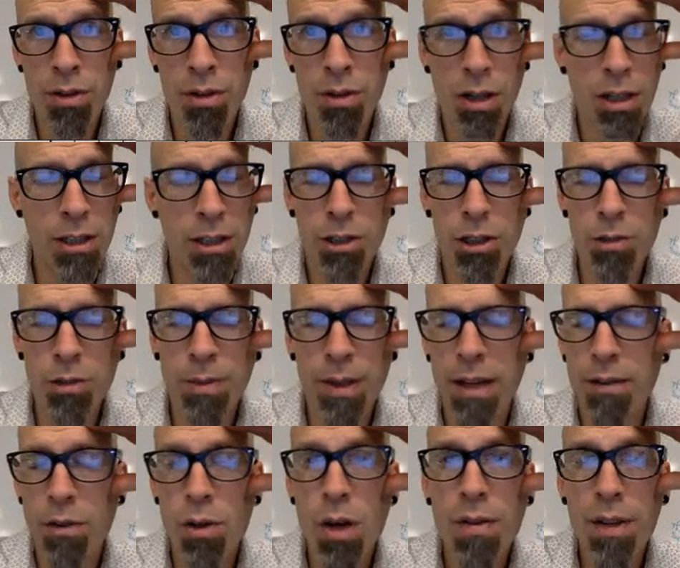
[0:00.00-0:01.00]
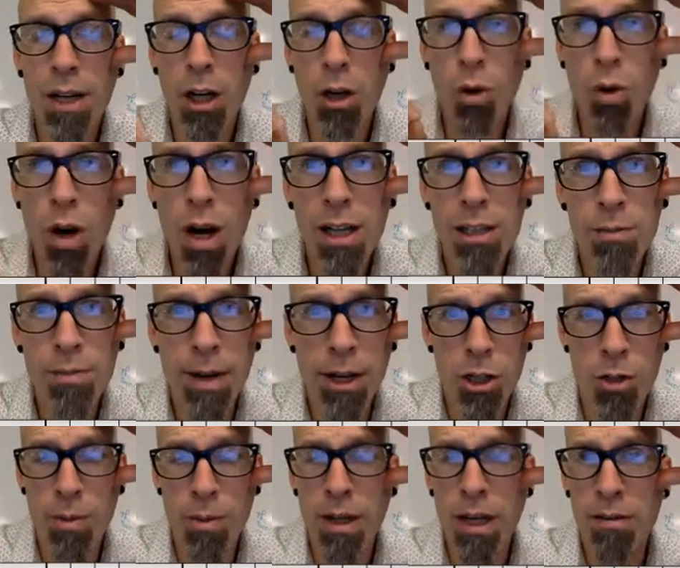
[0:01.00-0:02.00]
if you have an across
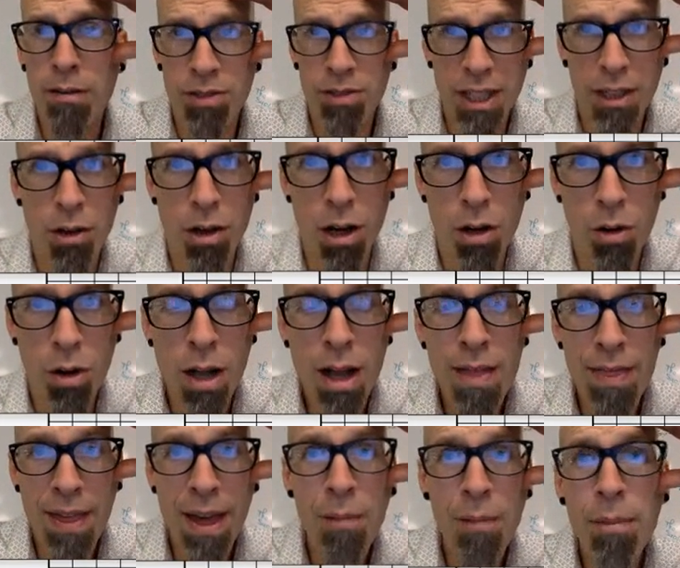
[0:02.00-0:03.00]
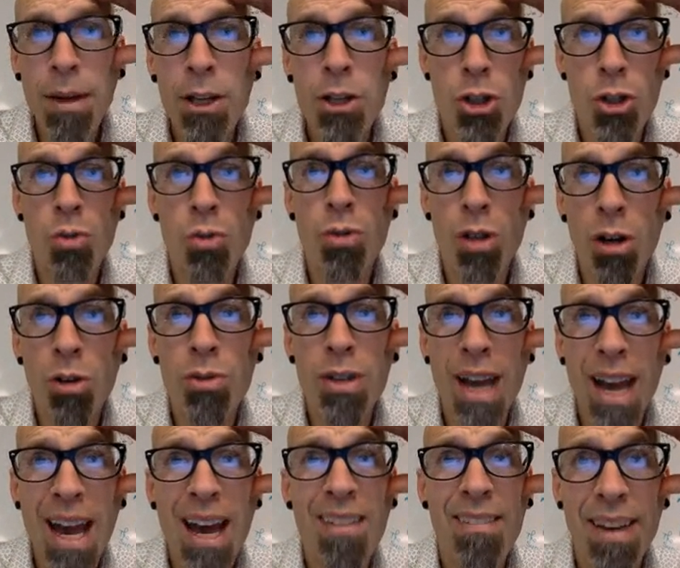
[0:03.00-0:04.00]
measurement of 0, that means you don't
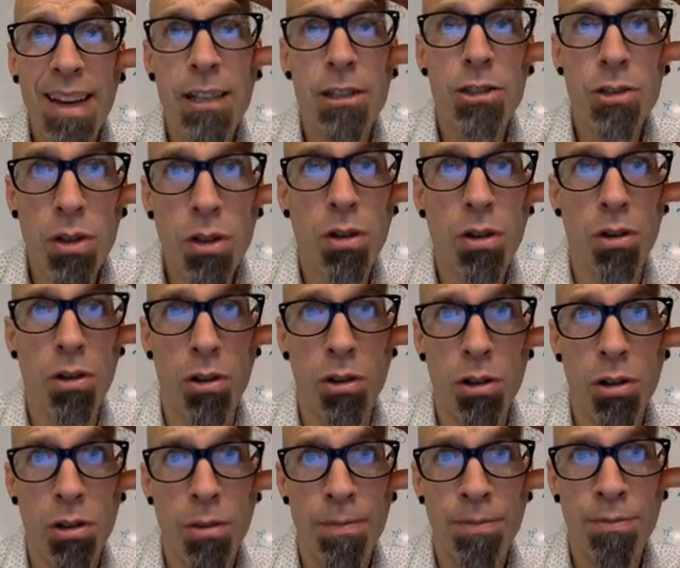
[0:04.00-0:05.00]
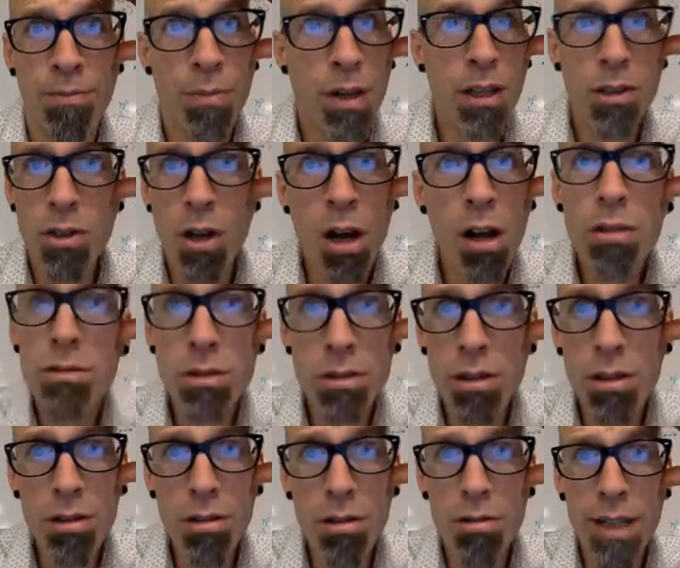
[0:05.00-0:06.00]
have a circle, because all
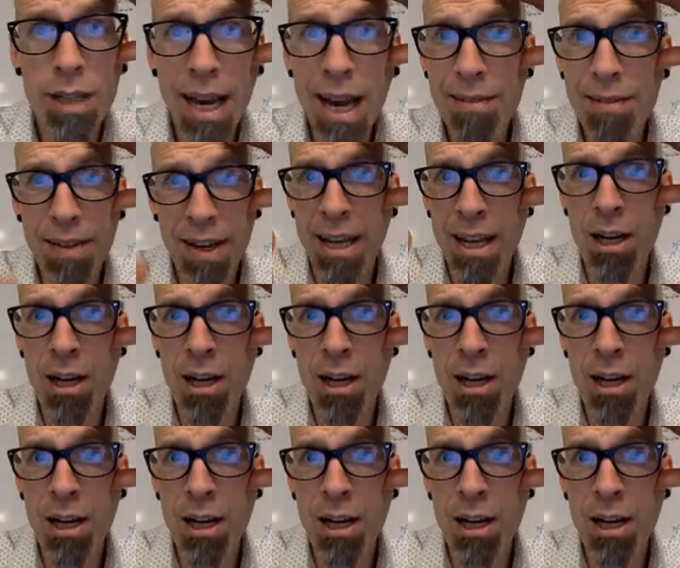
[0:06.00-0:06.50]
circles have an